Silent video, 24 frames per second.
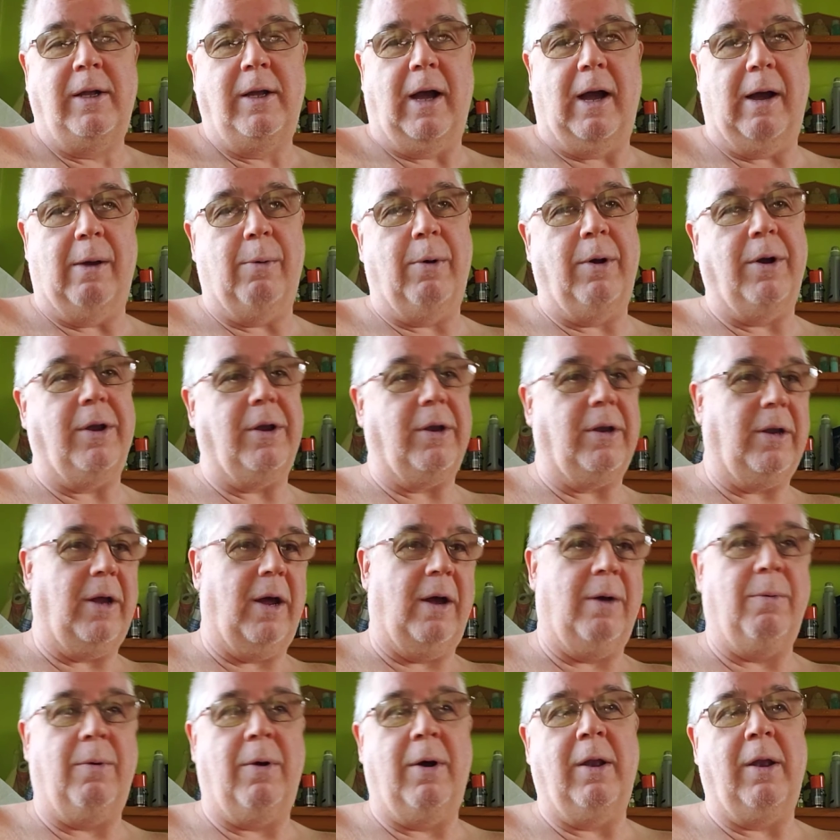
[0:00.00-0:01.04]
I
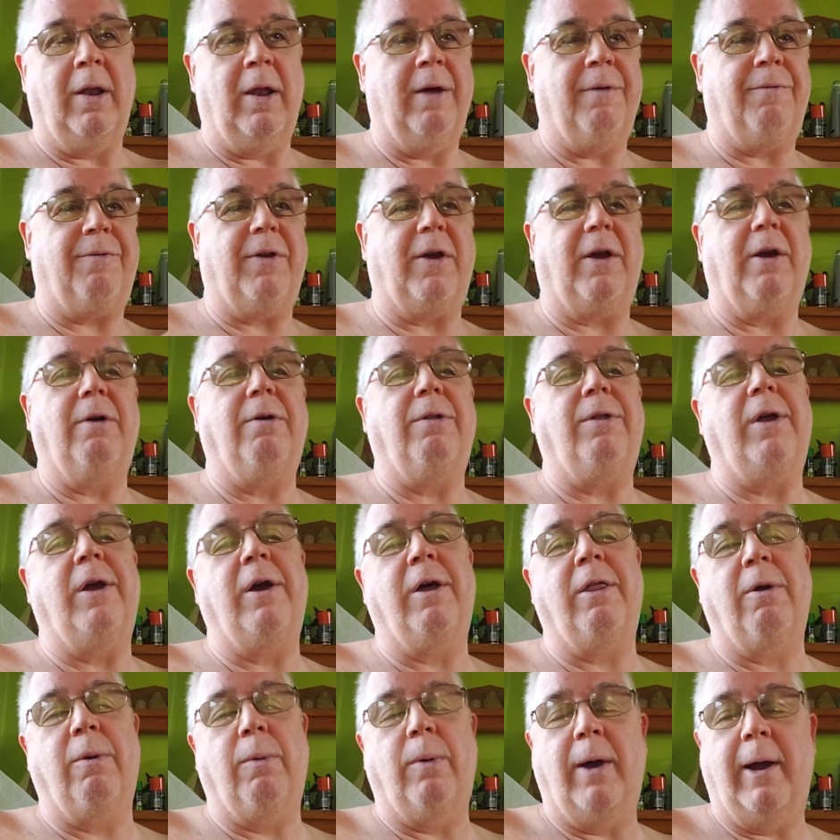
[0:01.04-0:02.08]
want life to go
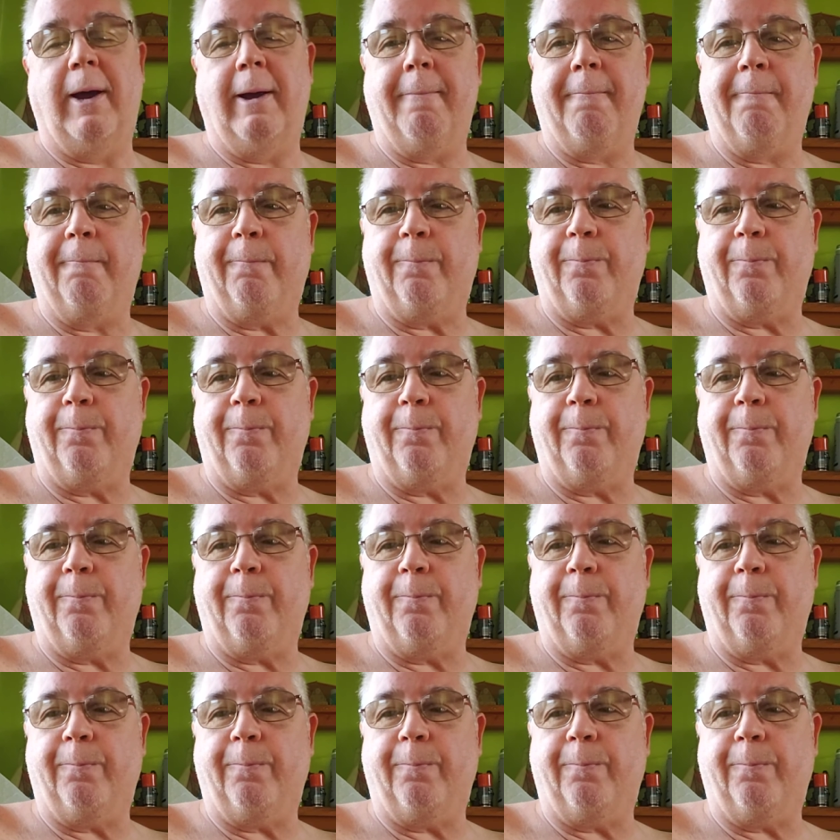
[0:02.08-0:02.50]
the other way.